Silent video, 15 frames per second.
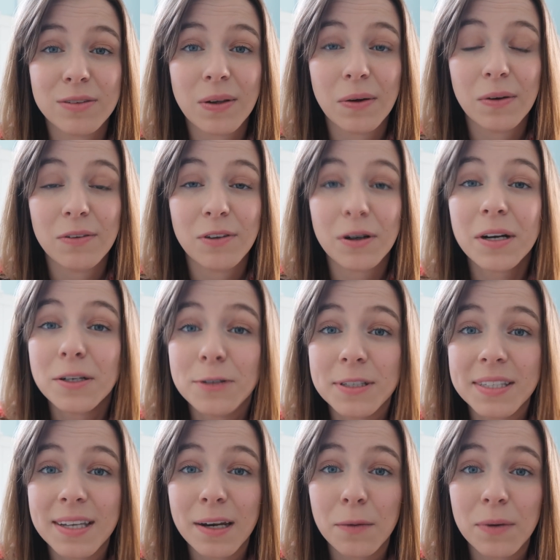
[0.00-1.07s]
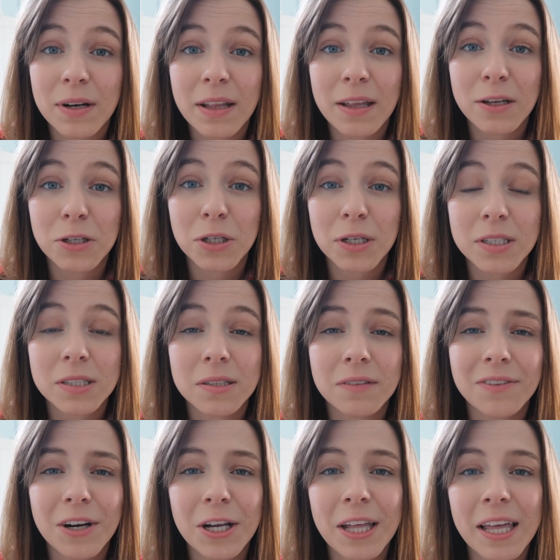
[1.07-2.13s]
So if you're interested in one of these shirts,
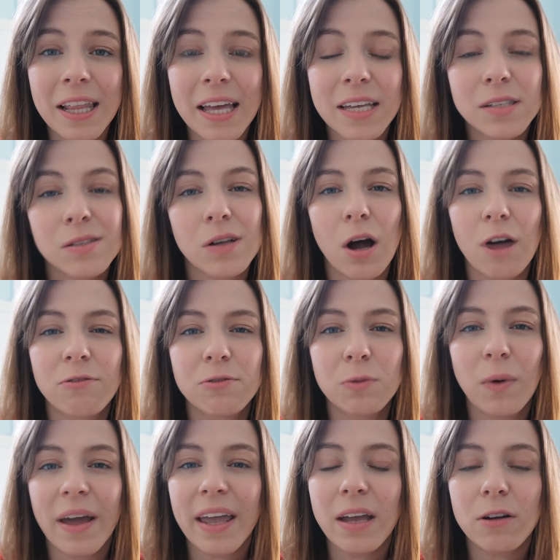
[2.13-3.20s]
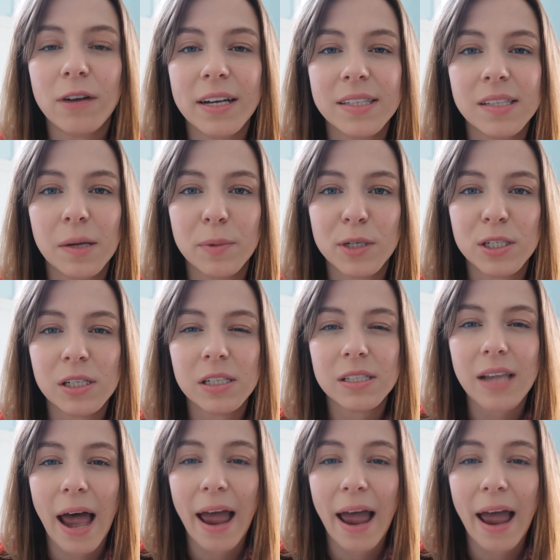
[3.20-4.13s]
they're really like soft weight, great summer shirts.